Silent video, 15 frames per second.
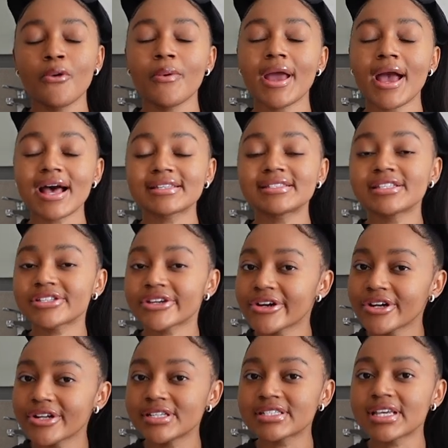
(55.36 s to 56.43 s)
where us as
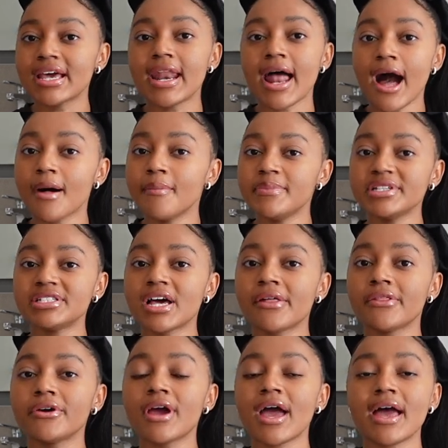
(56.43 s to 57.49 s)
girls can help each
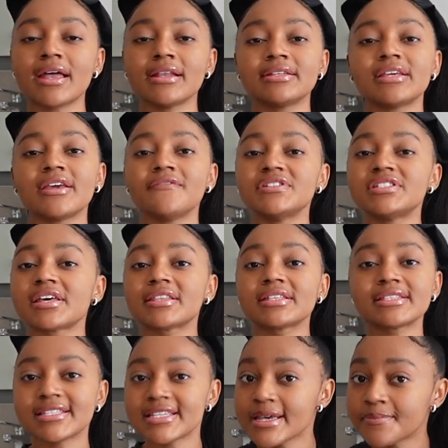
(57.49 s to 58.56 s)
other and give each other
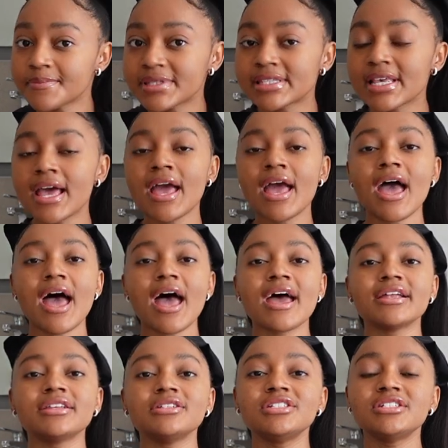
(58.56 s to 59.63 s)
tips
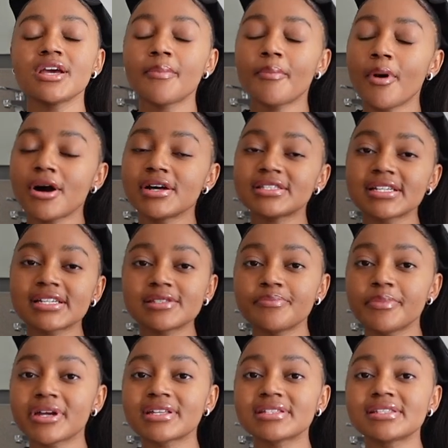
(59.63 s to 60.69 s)
and share past
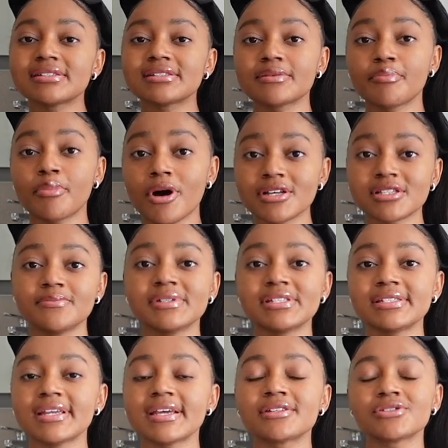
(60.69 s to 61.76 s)
experiences and past
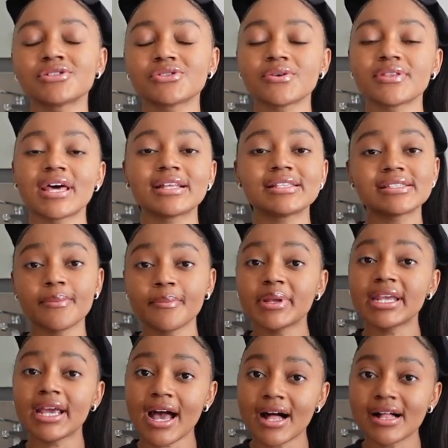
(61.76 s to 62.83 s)
mistakes so that
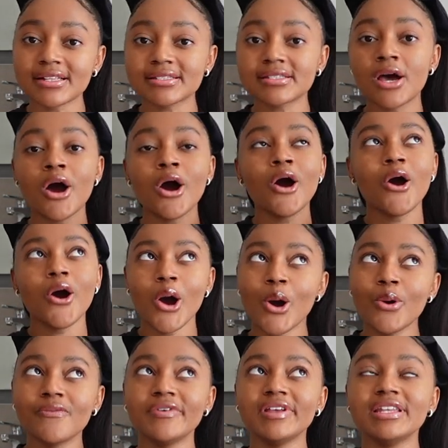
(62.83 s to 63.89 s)
somebody else
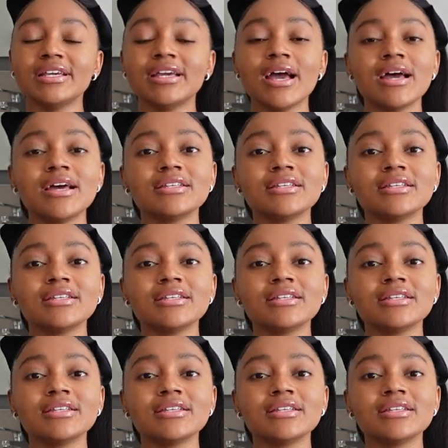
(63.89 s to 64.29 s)
hopefully